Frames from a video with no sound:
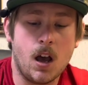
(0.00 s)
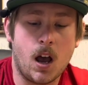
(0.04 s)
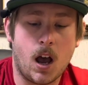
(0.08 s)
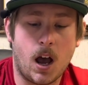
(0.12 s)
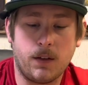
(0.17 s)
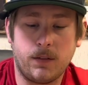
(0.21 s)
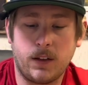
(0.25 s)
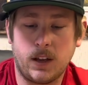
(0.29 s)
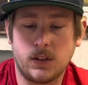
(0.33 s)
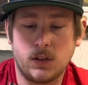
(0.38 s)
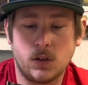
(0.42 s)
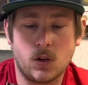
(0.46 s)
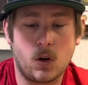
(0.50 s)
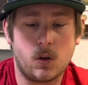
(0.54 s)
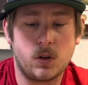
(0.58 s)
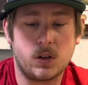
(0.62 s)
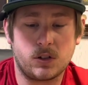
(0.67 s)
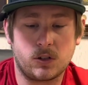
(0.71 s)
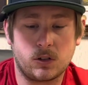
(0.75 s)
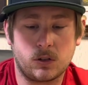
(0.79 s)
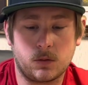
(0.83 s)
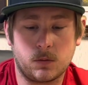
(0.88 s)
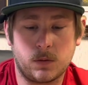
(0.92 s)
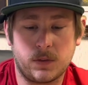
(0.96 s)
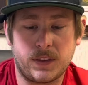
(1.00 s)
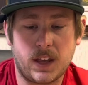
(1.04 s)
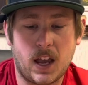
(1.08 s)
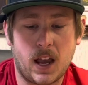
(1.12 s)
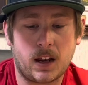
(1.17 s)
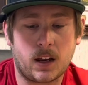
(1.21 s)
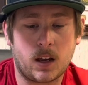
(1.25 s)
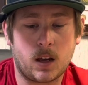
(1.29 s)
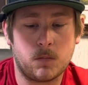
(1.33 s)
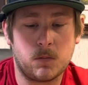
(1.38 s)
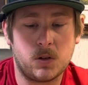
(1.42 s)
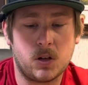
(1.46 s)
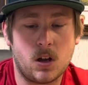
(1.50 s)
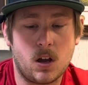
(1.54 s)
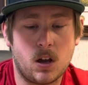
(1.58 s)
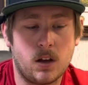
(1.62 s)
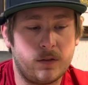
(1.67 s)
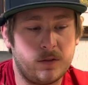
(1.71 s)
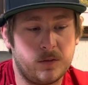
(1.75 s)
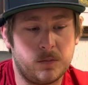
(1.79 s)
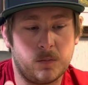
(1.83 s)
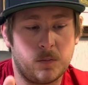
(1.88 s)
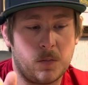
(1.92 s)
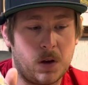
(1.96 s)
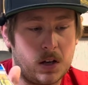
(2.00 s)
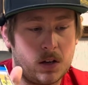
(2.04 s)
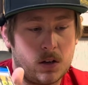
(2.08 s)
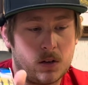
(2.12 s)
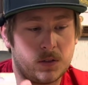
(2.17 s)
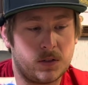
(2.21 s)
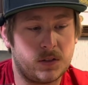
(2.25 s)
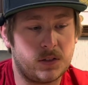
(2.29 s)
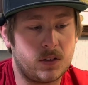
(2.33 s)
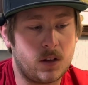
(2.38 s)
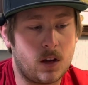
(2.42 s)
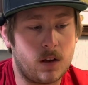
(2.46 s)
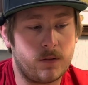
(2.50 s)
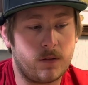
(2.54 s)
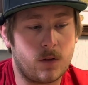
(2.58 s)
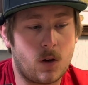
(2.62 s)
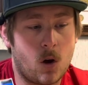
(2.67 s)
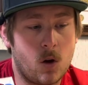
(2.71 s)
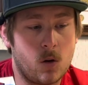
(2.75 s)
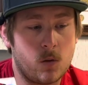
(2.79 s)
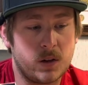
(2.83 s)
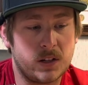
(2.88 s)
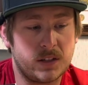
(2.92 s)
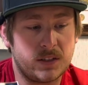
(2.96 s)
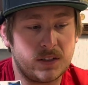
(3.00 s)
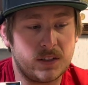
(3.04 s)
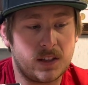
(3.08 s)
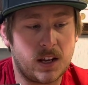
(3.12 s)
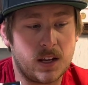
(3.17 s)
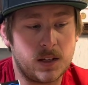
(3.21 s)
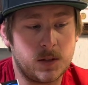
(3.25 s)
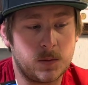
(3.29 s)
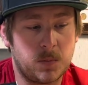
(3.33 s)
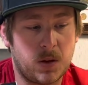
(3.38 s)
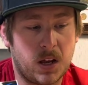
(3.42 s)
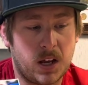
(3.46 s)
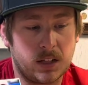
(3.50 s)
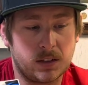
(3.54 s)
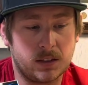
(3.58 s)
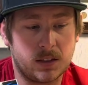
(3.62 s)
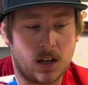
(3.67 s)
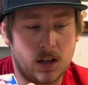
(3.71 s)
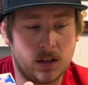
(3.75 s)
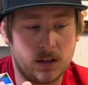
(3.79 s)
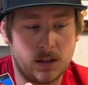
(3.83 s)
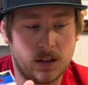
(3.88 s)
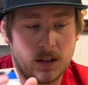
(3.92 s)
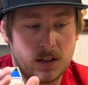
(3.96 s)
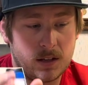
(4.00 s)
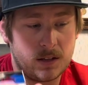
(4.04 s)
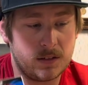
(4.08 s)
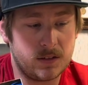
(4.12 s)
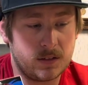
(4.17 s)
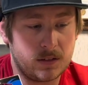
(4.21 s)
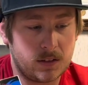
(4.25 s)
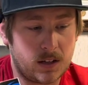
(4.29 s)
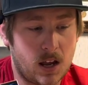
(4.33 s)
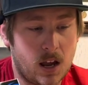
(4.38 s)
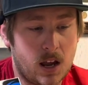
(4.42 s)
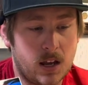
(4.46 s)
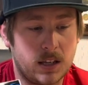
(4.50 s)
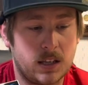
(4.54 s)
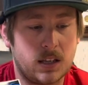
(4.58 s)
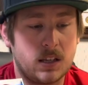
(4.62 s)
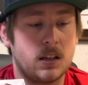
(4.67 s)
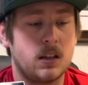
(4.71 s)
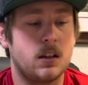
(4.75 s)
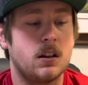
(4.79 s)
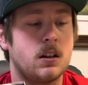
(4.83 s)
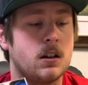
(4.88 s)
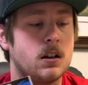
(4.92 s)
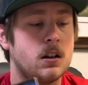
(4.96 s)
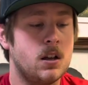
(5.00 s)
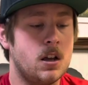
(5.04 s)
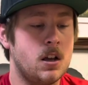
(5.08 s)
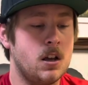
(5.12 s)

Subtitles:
I've had no issues with that coming off. My stuff always stays pegged on this guy here.